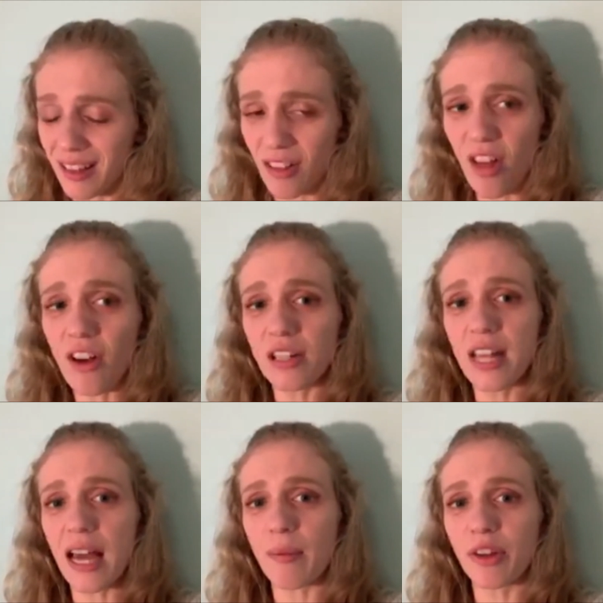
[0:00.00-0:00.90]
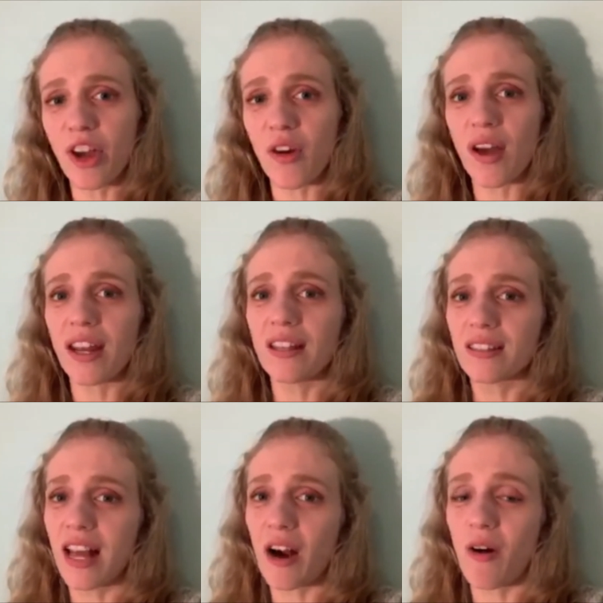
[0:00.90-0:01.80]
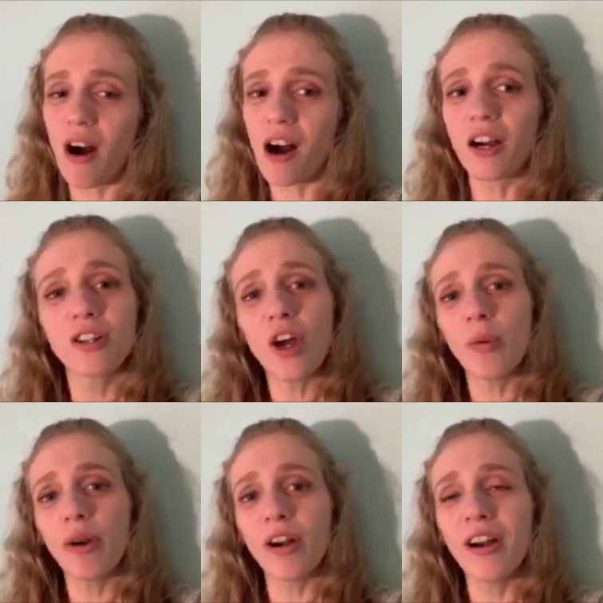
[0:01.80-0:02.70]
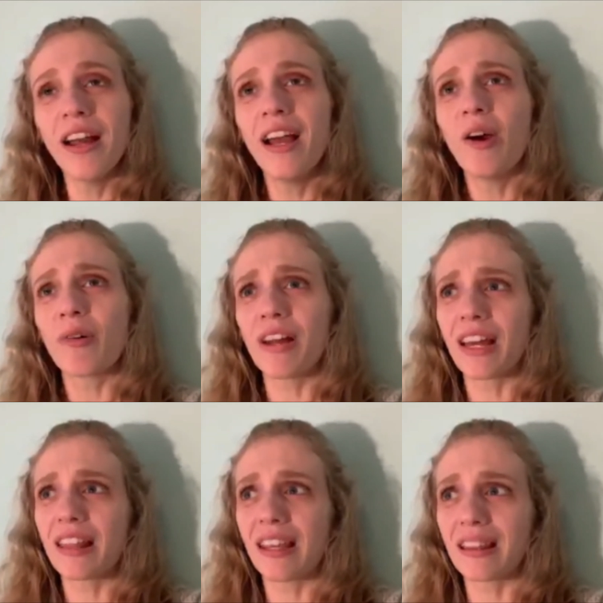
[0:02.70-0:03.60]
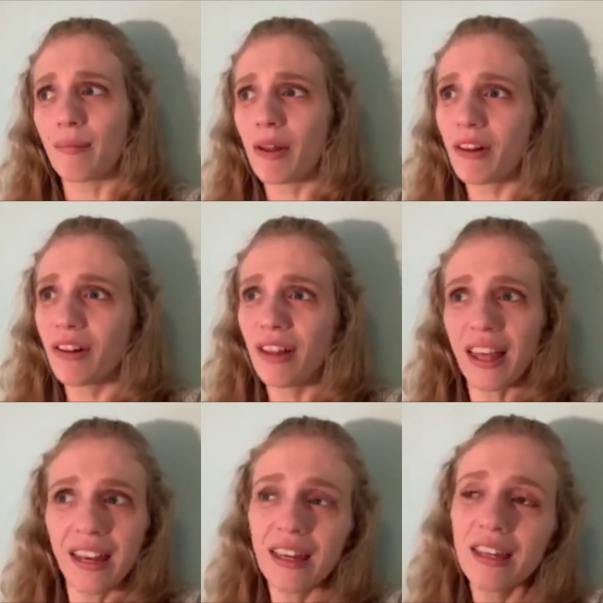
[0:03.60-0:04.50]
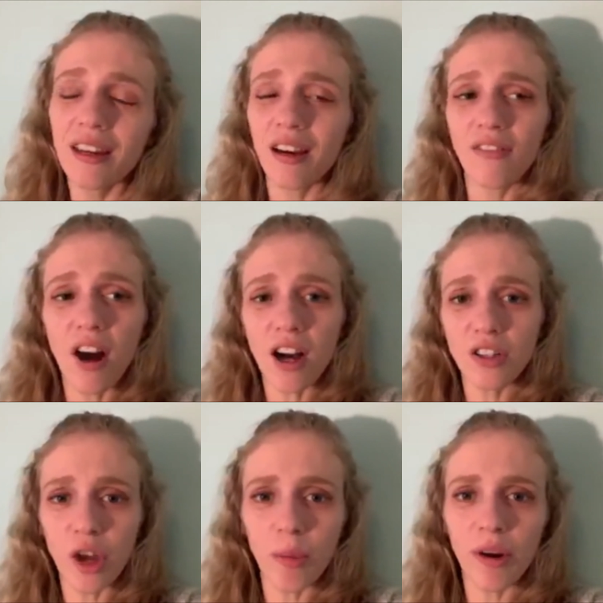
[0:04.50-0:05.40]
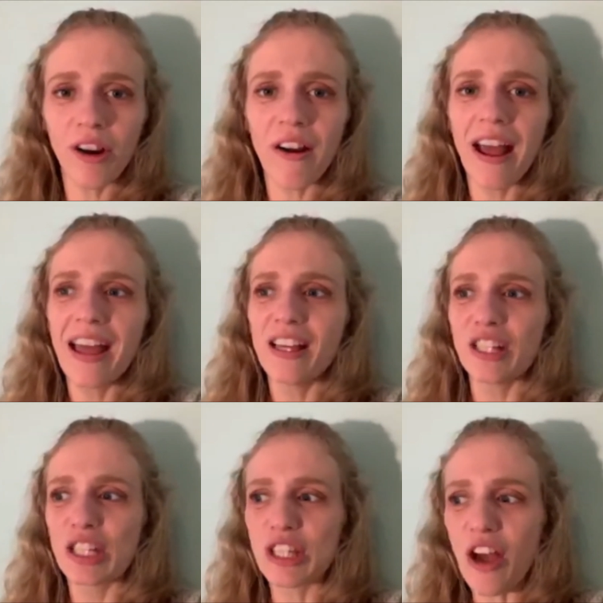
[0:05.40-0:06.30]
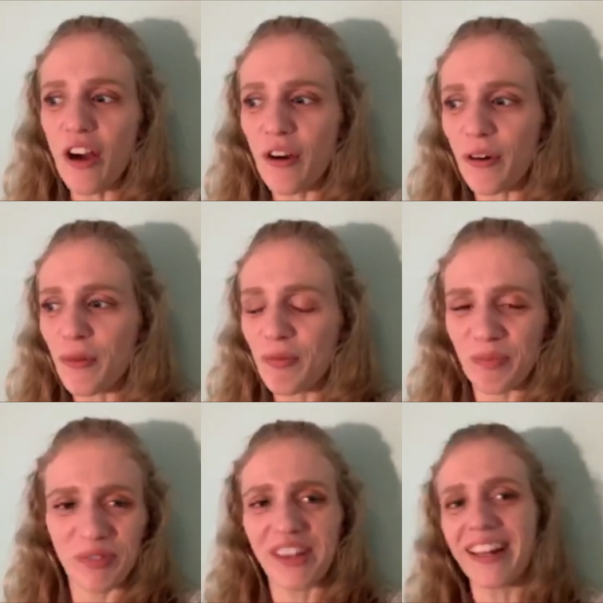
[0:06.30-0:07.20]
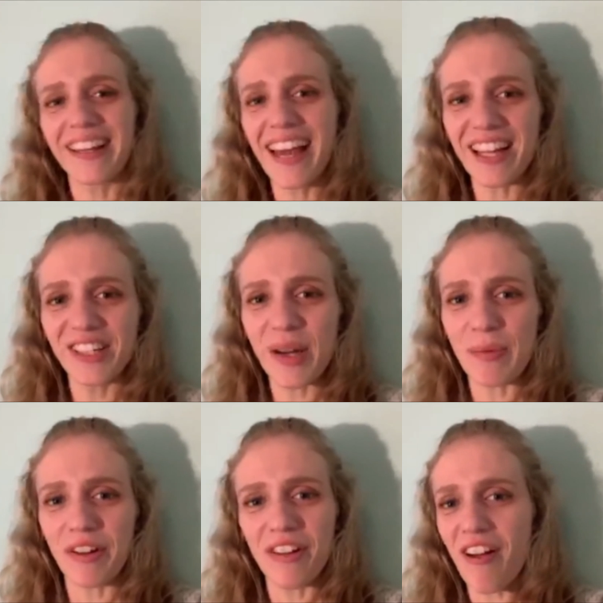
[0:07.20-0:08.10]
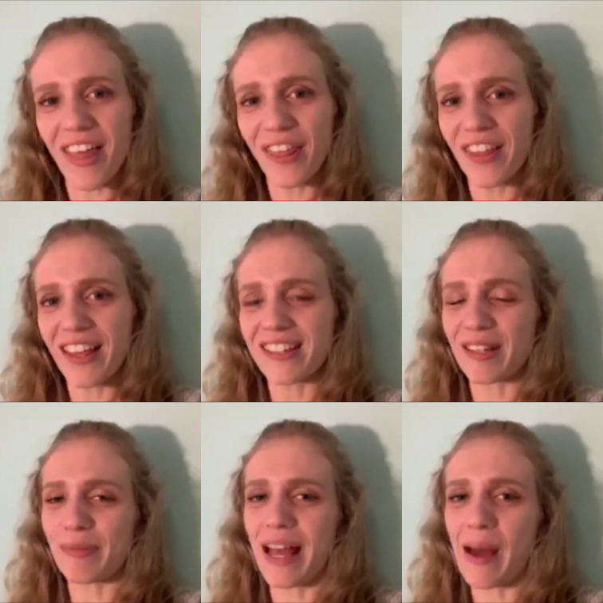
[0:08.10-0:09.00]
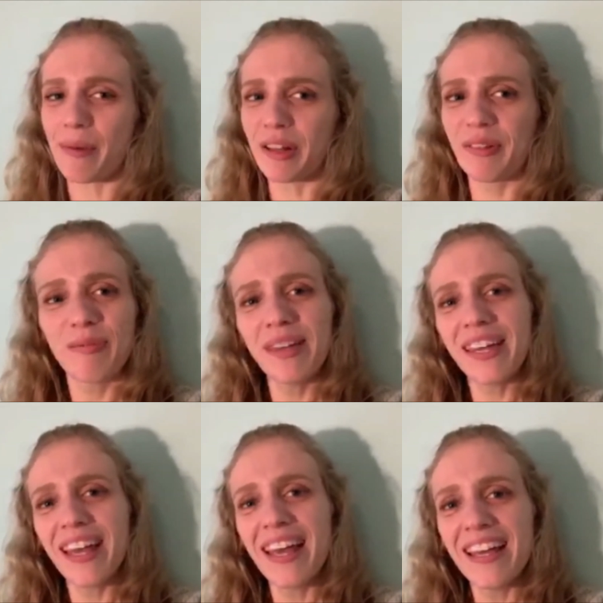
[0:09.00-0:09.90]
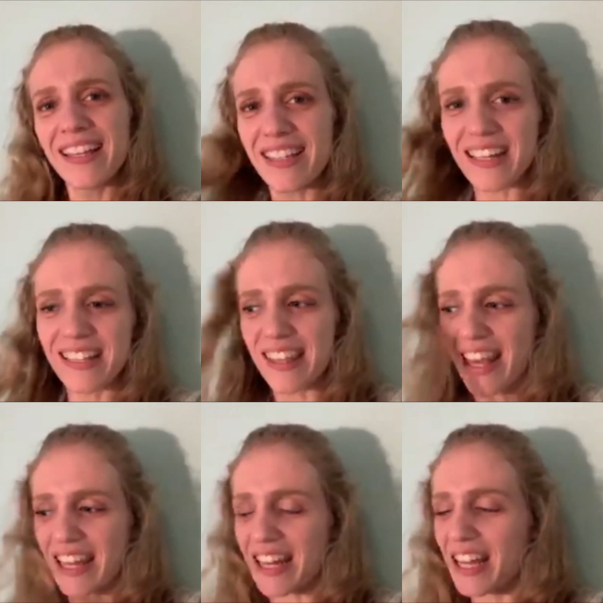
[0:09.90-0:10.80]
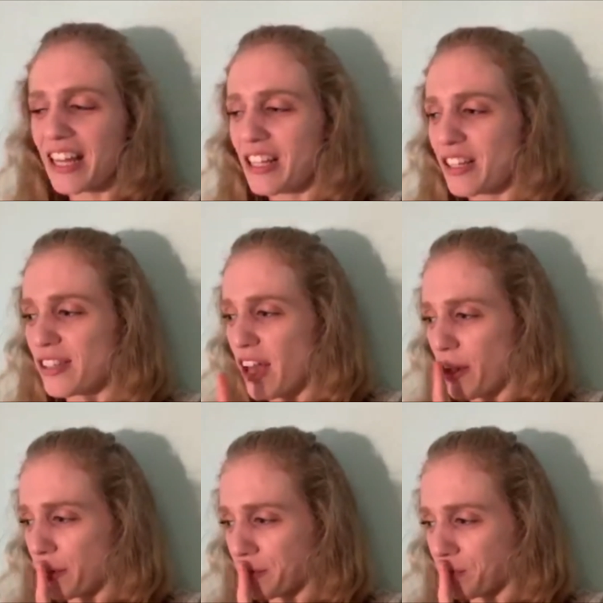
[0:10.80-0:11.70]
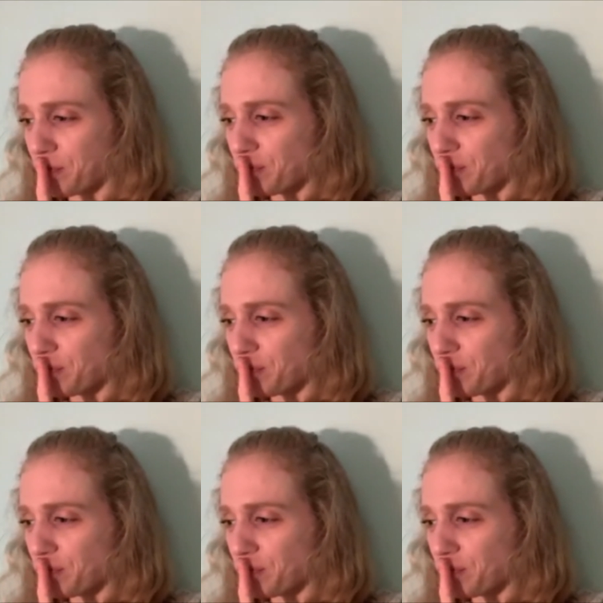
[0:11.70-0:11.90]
a long time ago and is now October. We're like in like the middle end of October, so I'm gonna catch you up on all the things that's been happening with me since then. So,